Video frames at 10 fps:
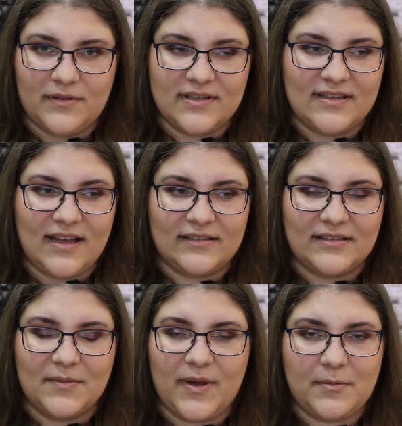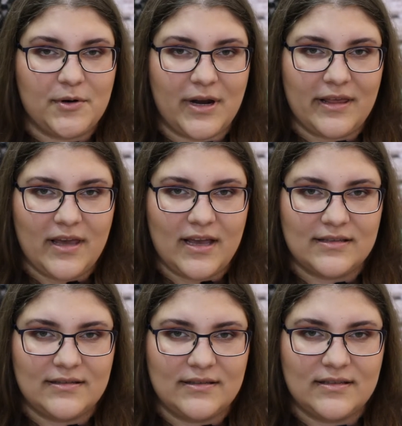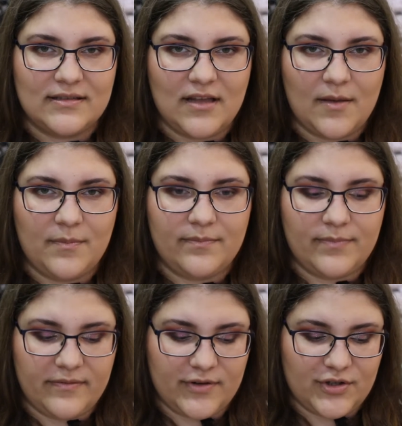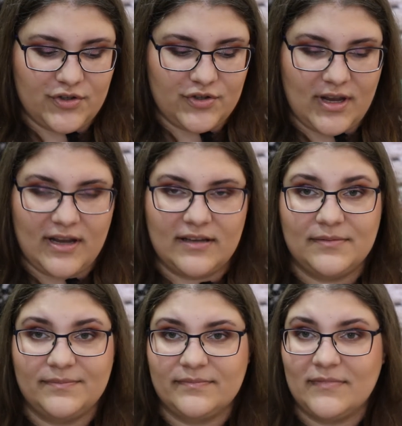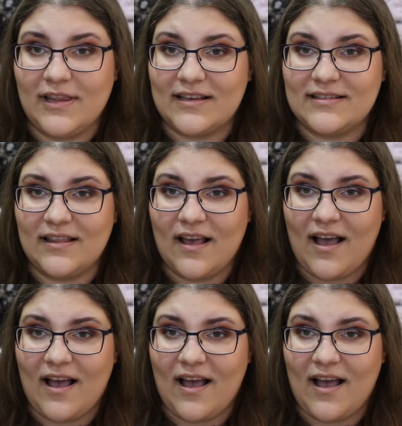is that Pat McGrath has this type of a shade. Like I said,